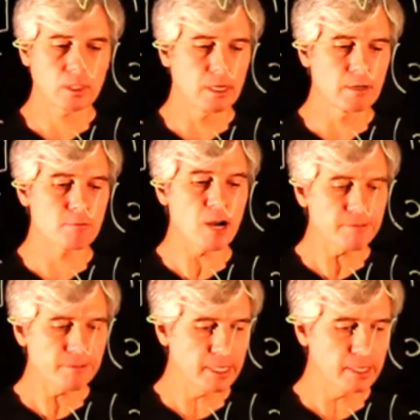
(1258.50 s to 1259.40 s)

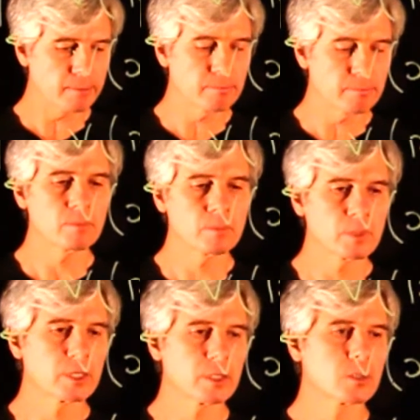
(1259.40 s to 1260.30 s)
roughly,
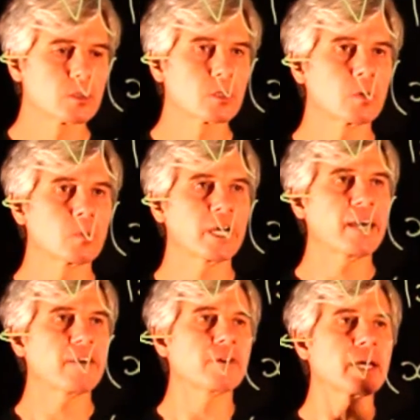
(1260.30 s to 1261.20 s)
so we
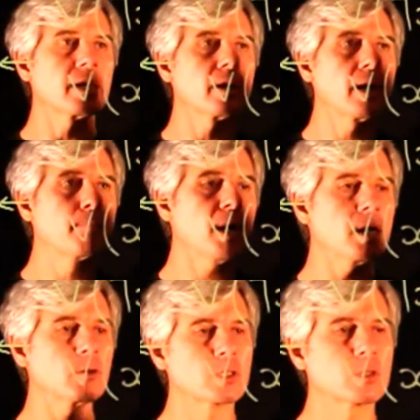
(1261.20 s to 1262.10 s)
have
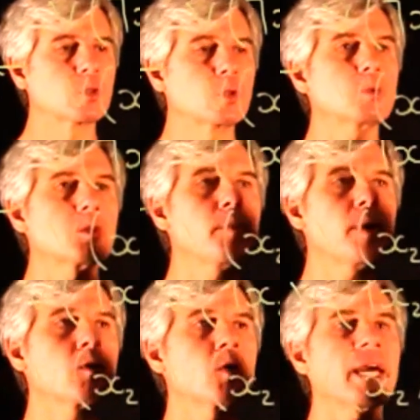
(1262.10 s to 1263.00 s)
about 2 to the
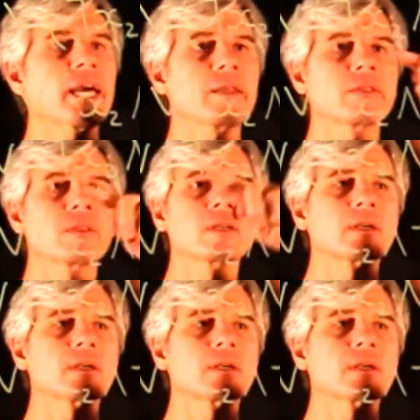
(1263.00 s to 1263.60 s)
power n